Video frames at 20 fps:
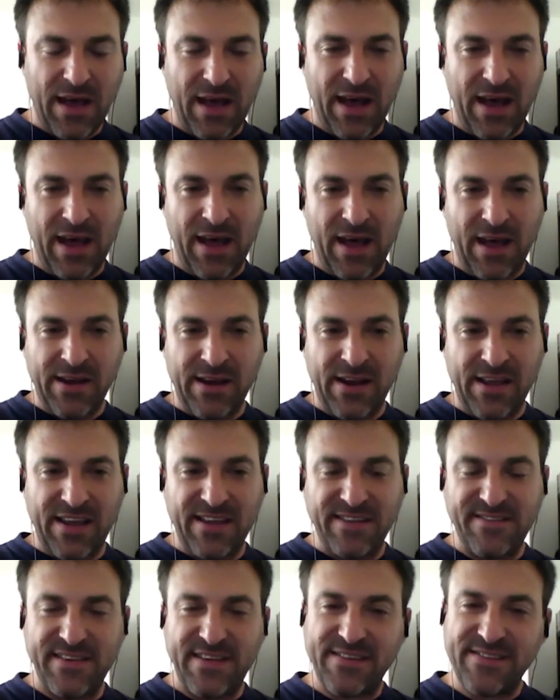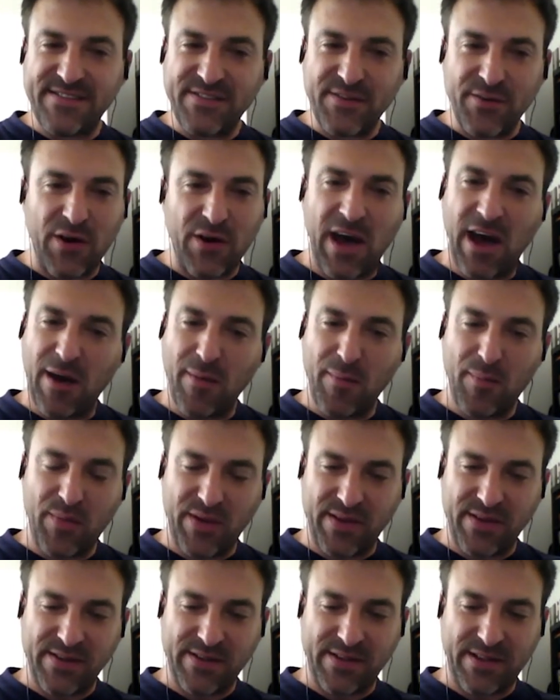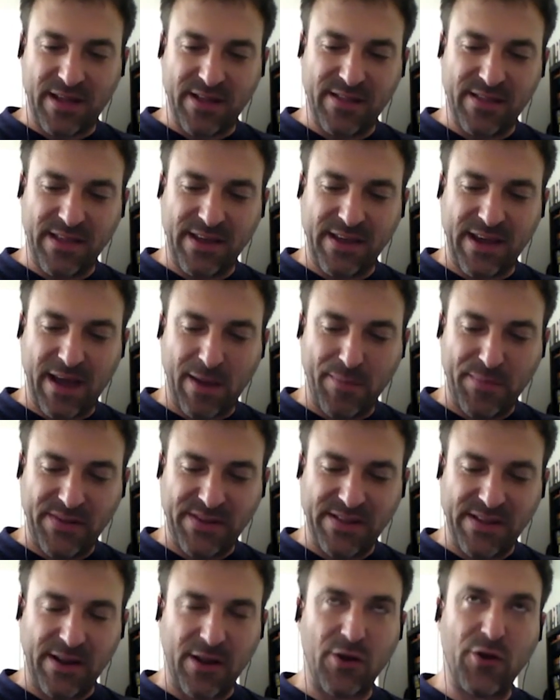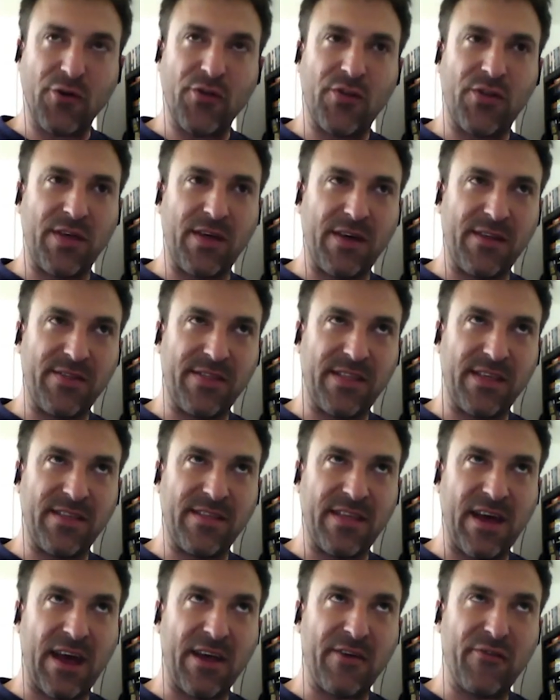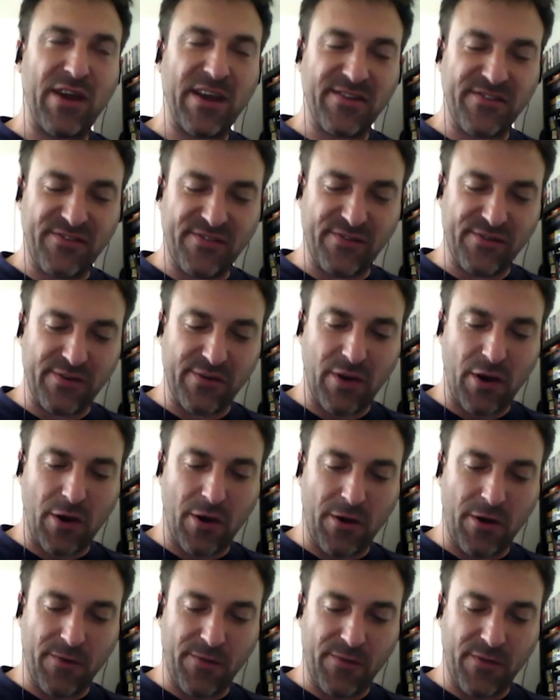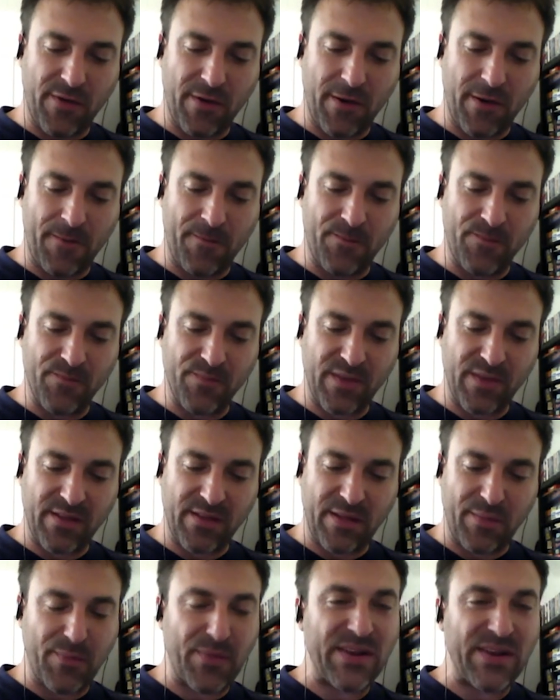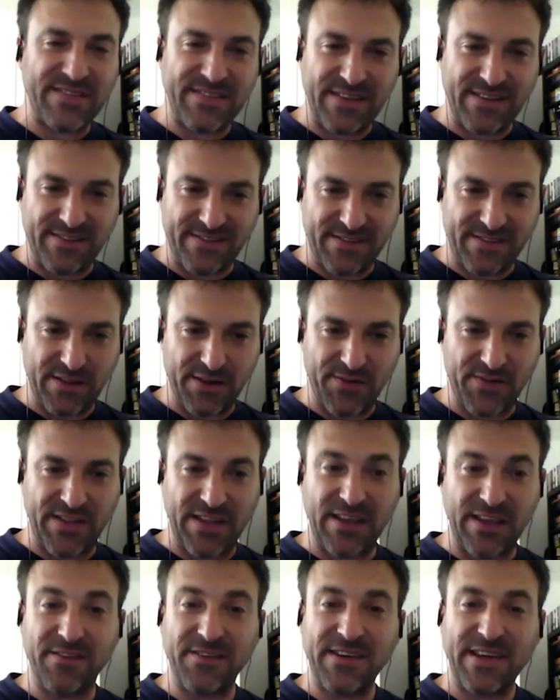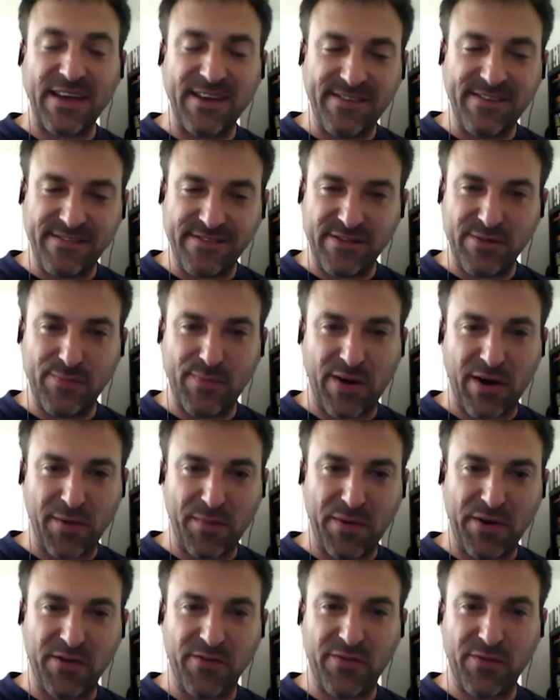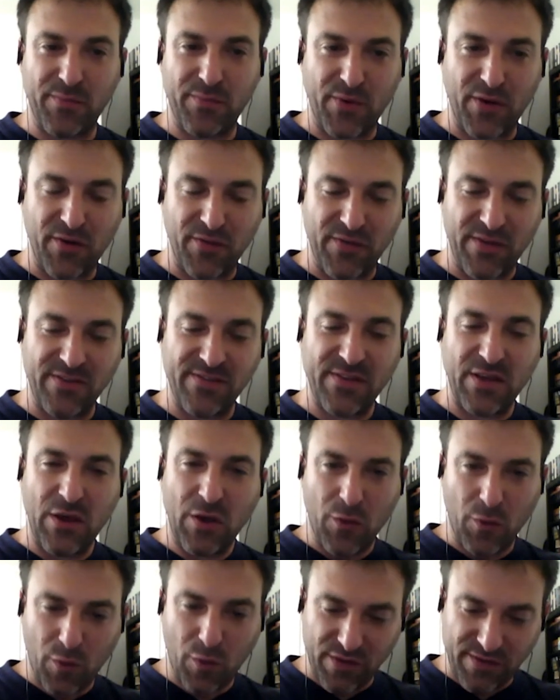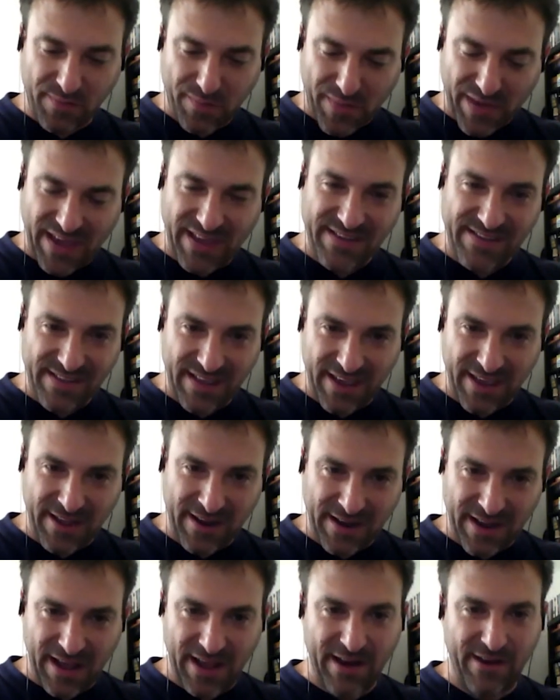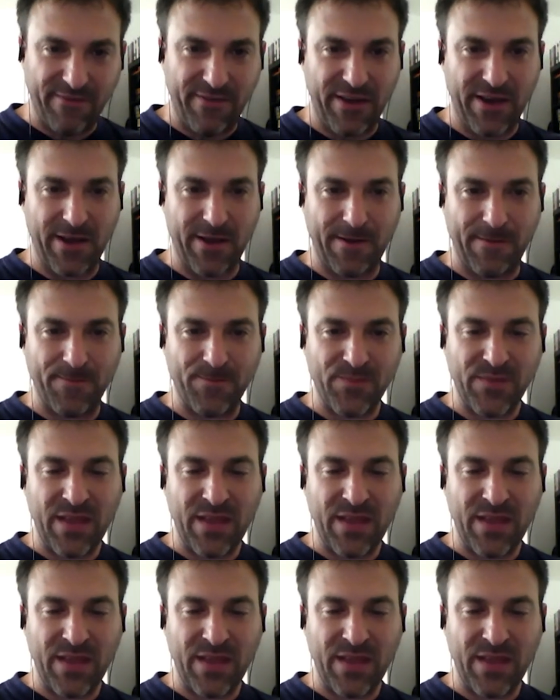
And it just so happened that the capital of the direction of the presidency of the irrigation department of the province was based in Alvear.